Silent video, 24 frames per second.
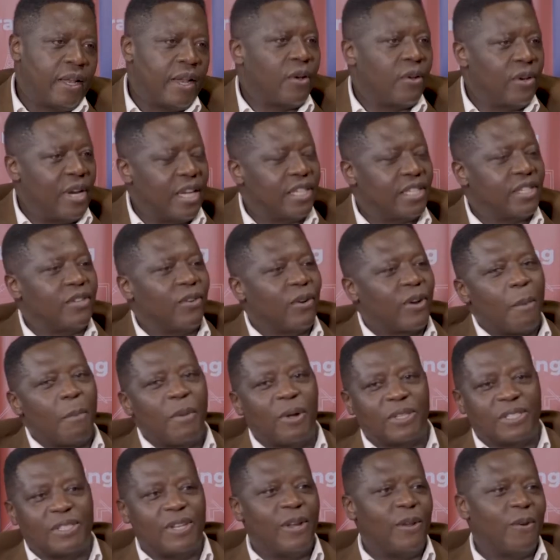Now, let's talk
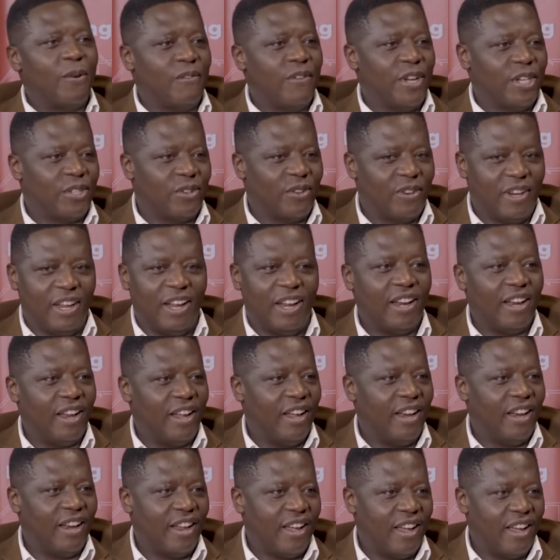about the innovation and
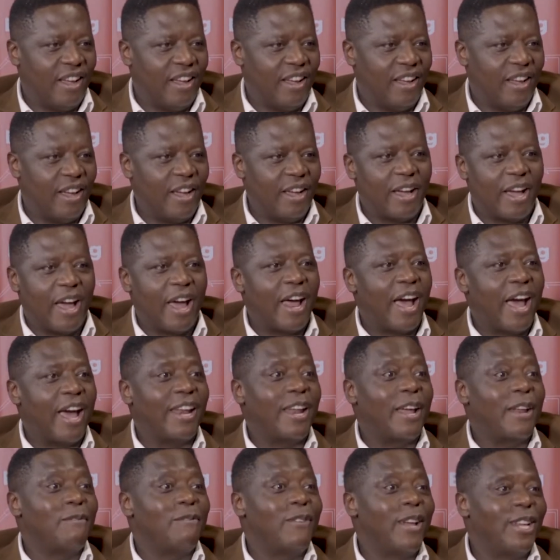
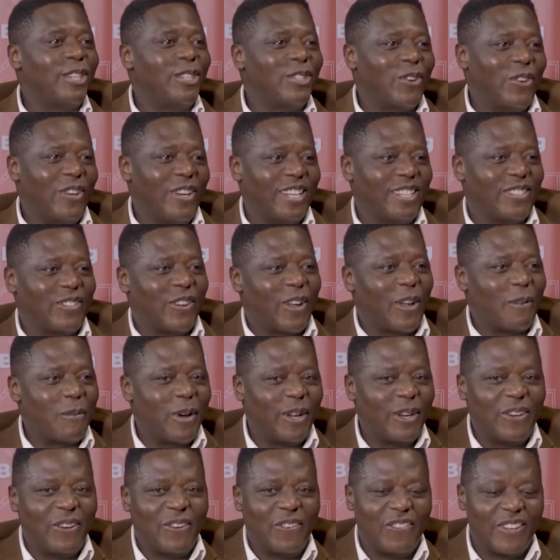an adventure. Let's talk
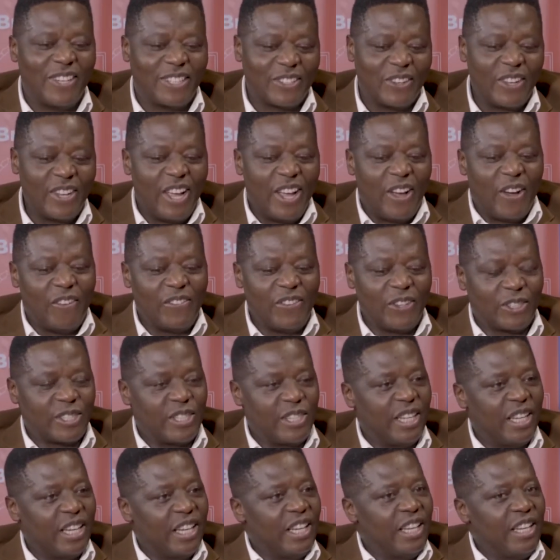about innovation.
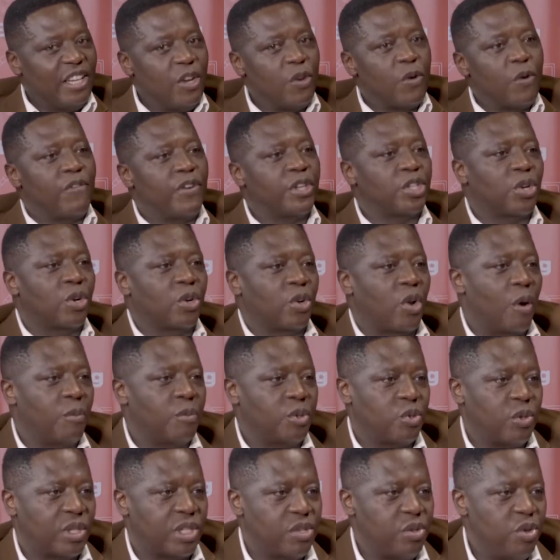Obviously, the innovation
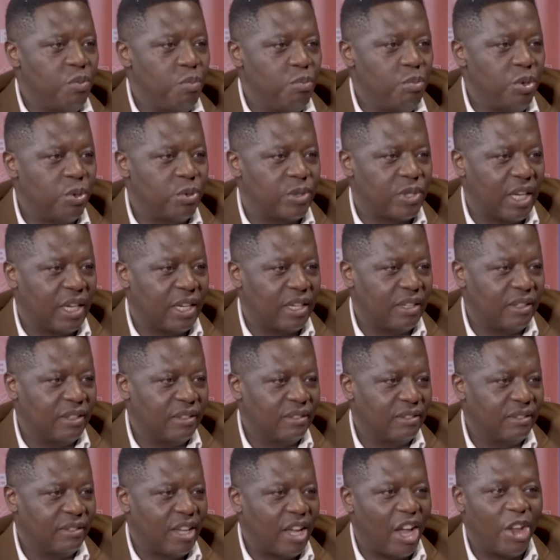comes with music
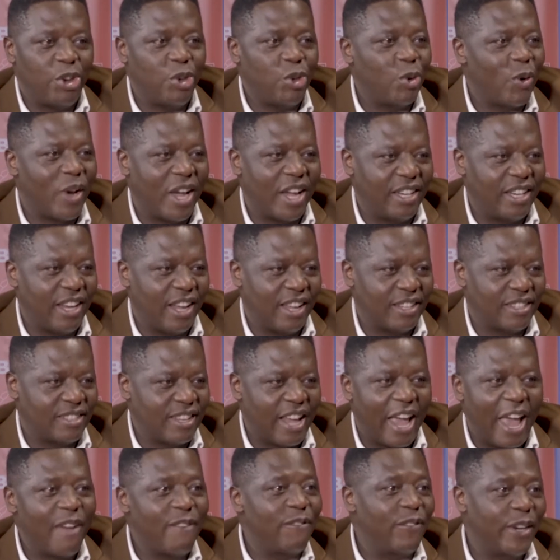and new ideas.
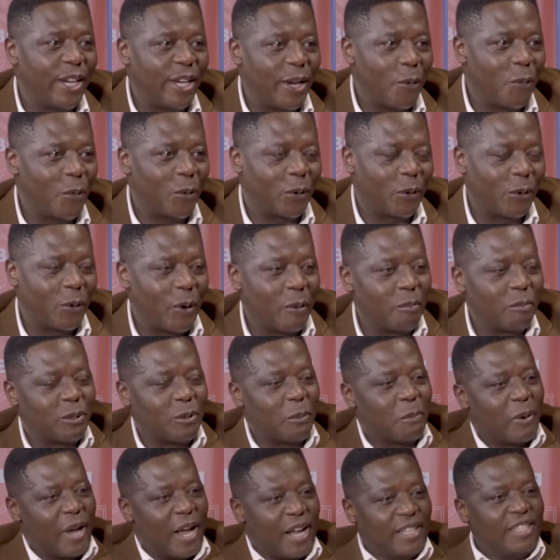Every day we could come
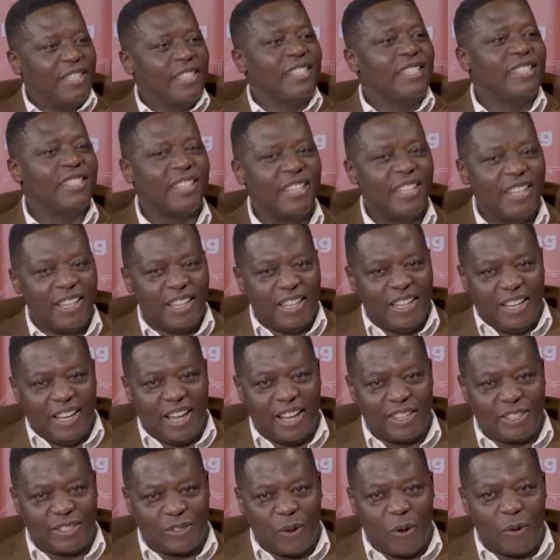to practices
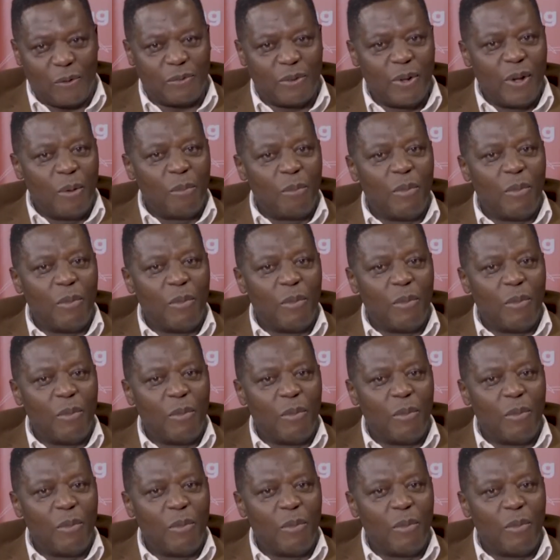and stuff.